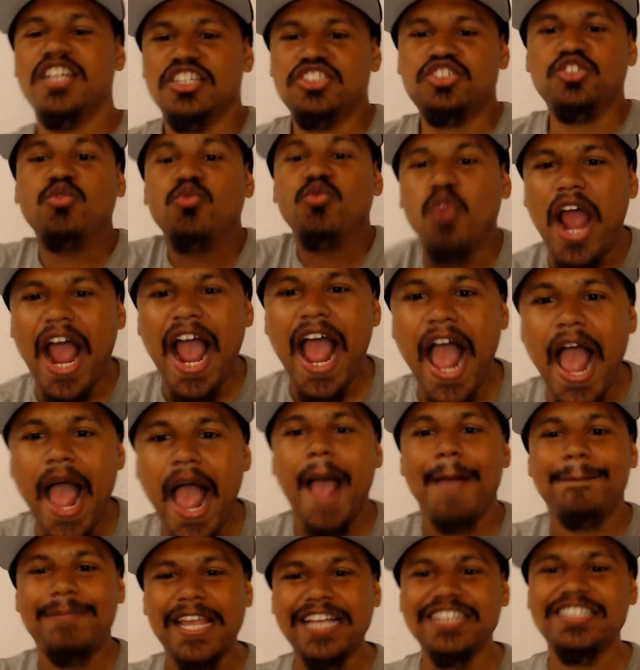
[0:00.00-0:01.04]
That's a
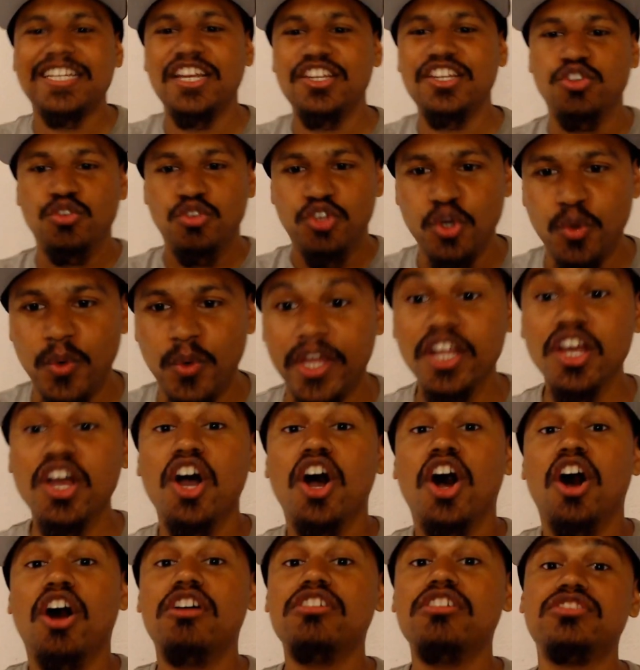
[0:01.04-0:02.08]
wrap. That's how you do it.
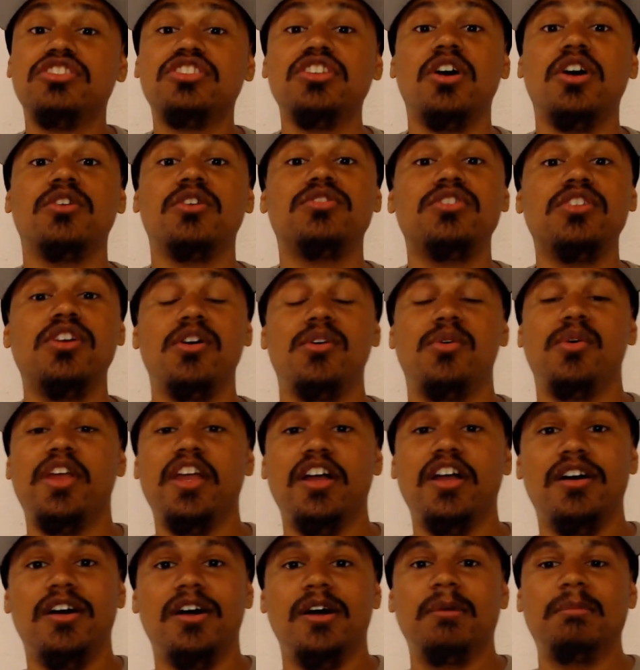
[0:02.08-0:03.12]
Also,
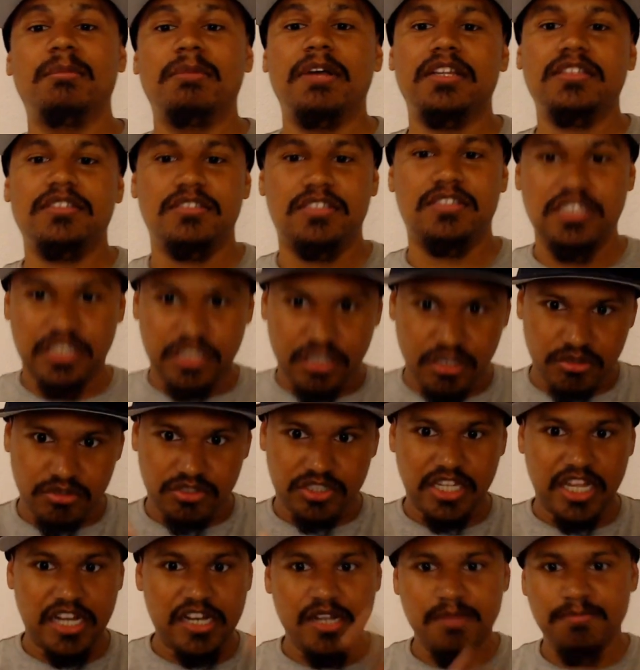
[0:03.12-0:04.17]
note, um, this
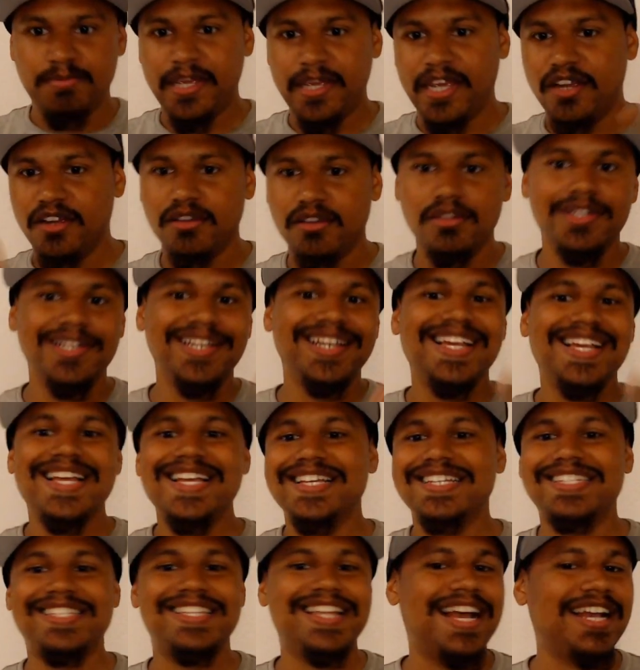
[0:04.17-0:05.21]
little setup here
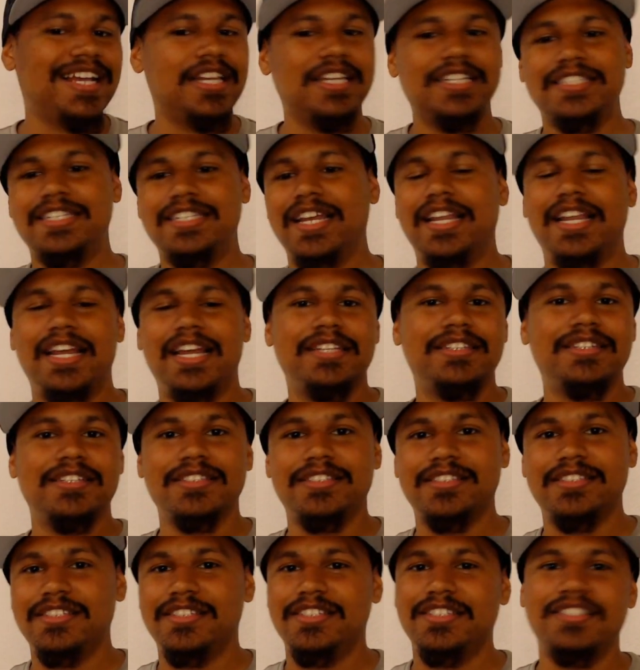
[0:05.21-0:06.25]
is not going to stay like
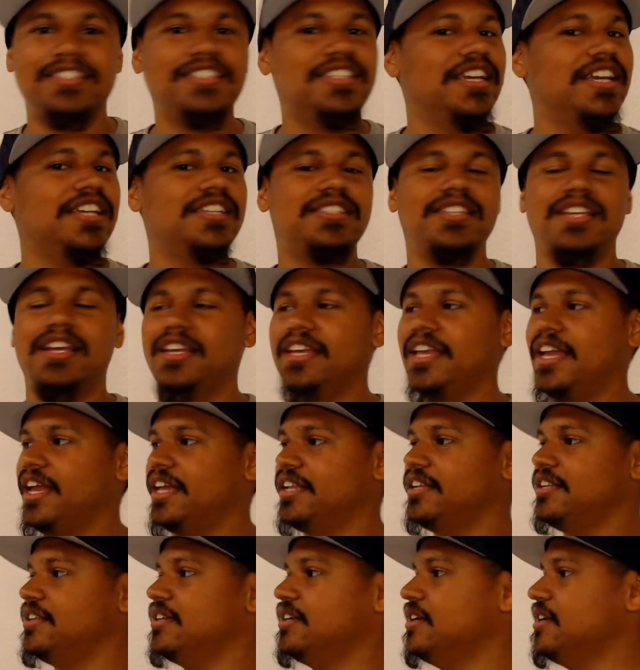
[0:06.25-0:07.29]
this. This is just,
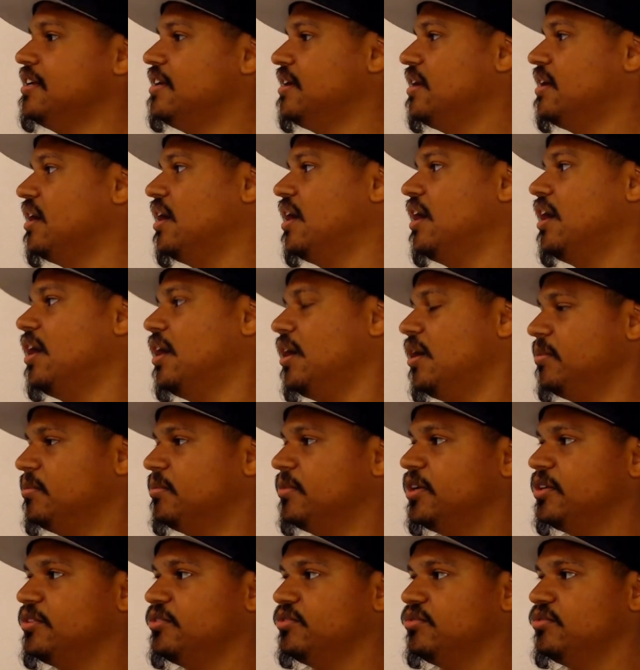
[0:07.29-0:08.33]
again,
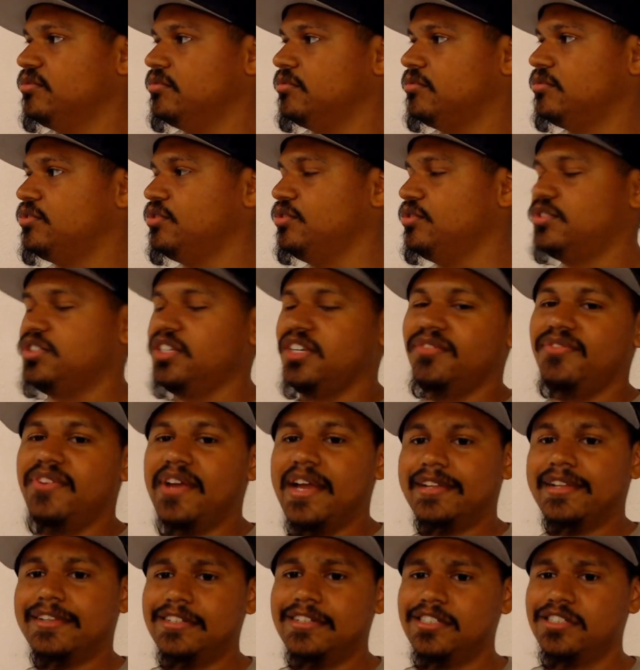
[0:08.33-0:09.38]
um, due to the
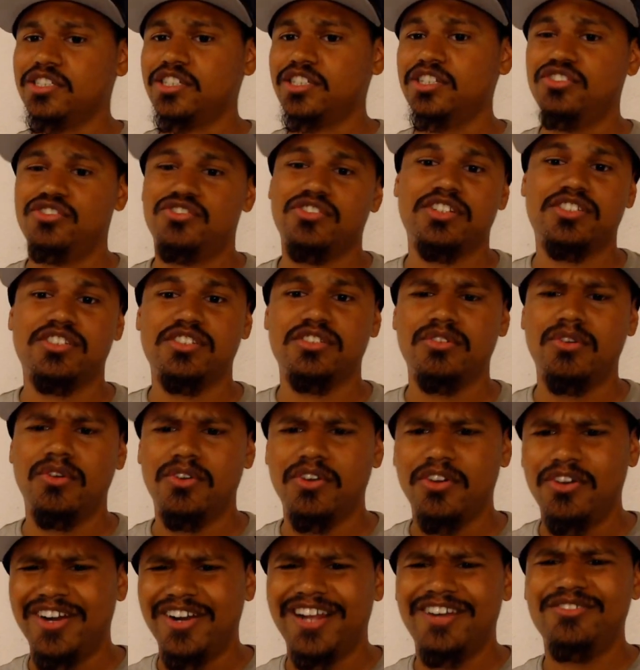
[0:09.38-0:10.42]
fact that there's construction
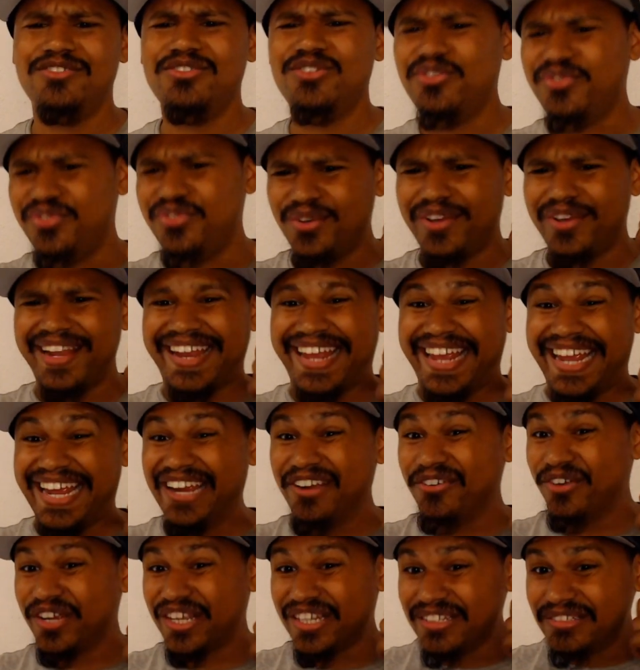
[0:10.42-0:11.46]
going on. I don't know if you can
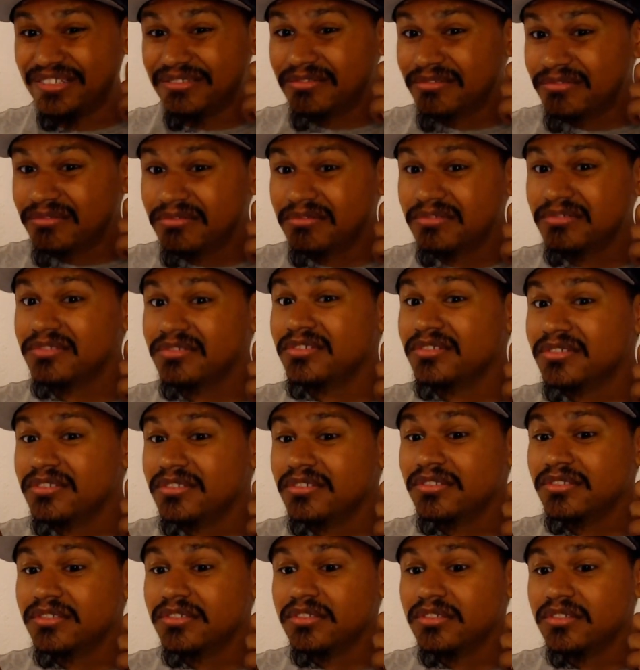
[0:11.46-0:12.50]
hear it.
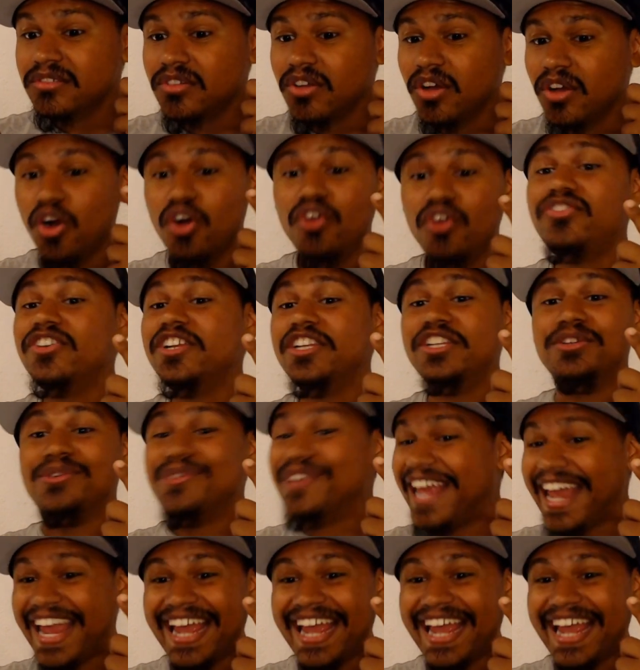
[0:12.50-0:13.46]
Hopefully you